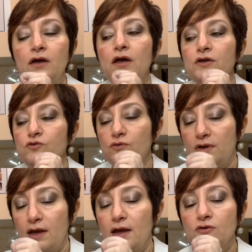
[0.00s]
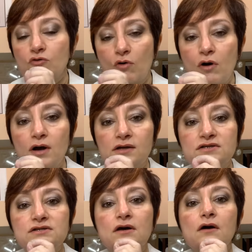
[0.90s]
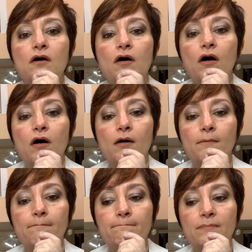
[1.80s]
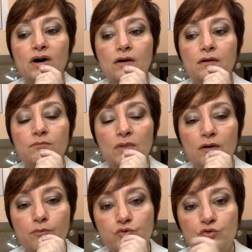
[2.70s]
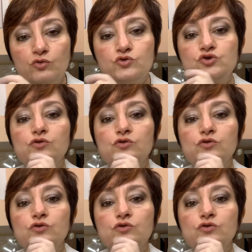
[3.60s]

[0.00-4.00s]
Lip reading: and you can cause a bruise,